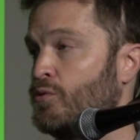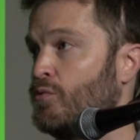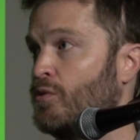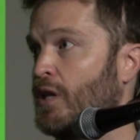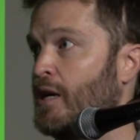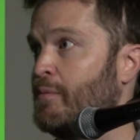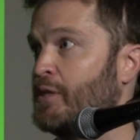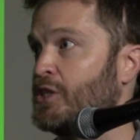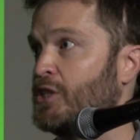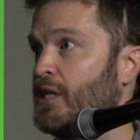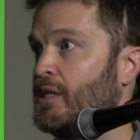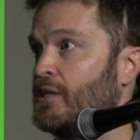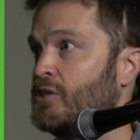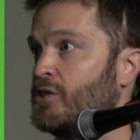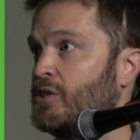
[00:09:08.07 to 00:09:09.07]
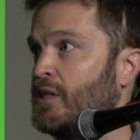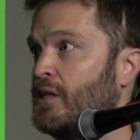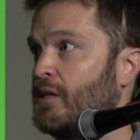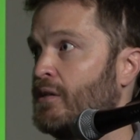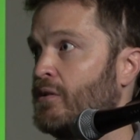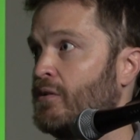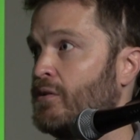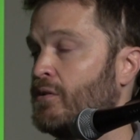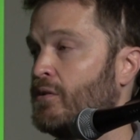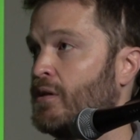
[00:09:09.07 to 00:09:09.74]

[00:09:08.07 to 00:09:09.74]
climate change and